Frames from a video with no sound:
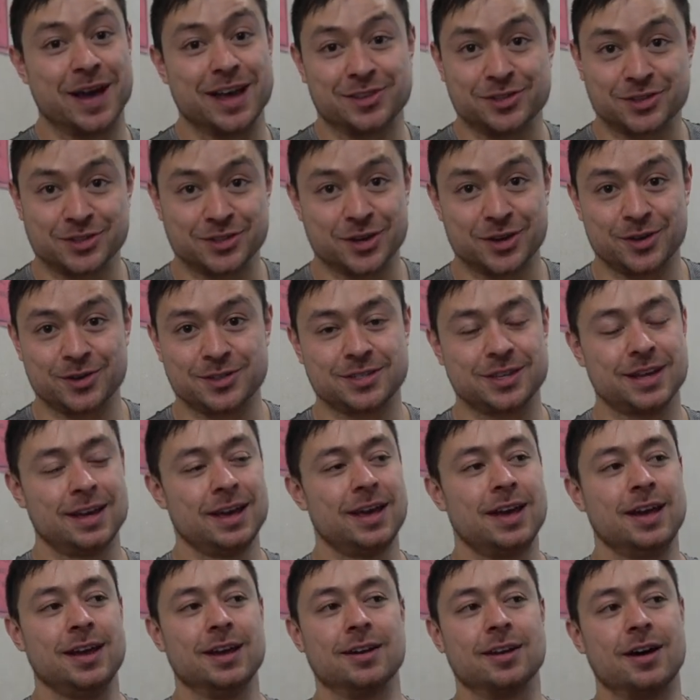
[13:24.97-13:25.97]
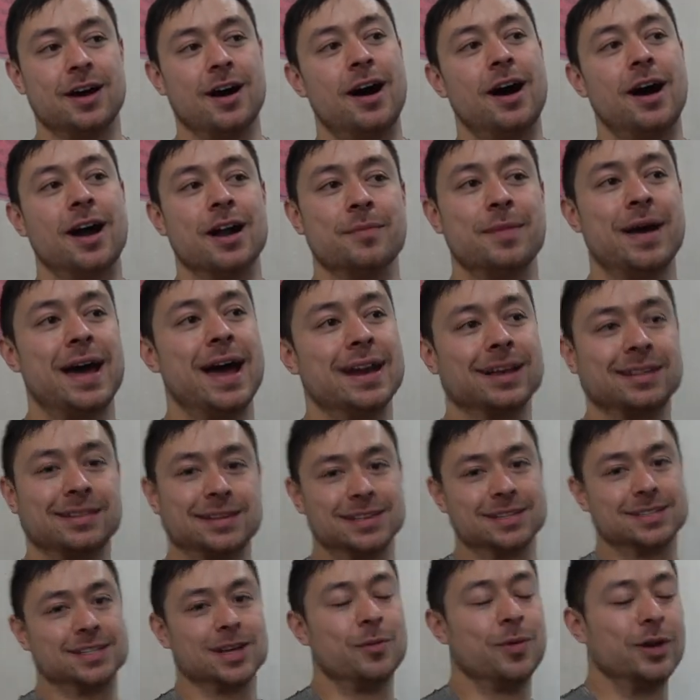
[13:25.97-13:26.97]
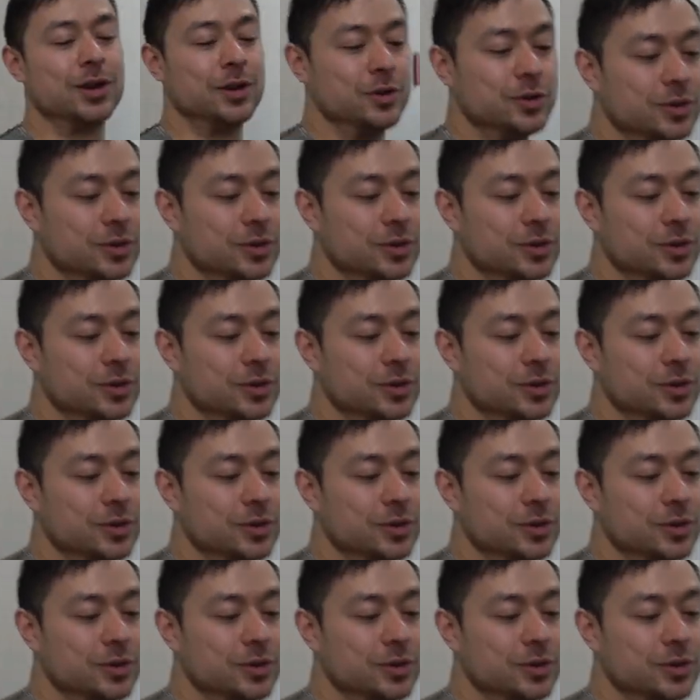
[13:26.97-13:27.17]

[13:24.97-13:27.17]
pass their toes. You're not automatically someone